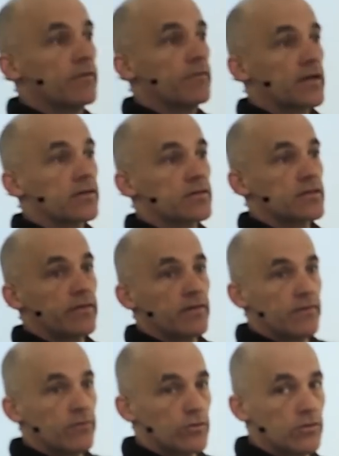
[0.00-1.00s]
factor of
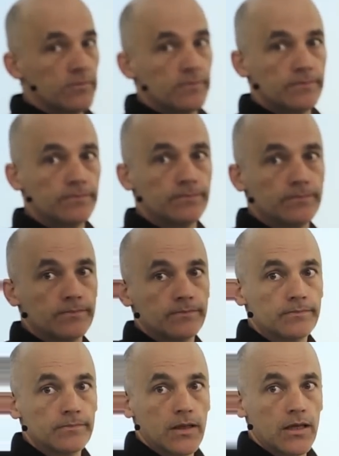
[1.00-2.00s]
safety 4.
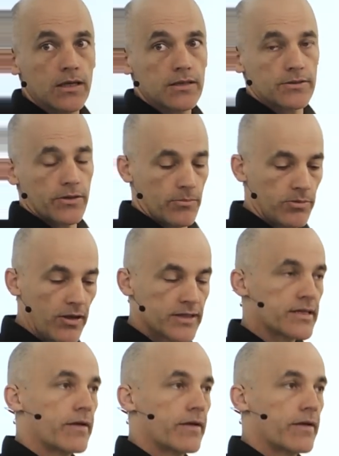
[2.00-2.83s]
So you apply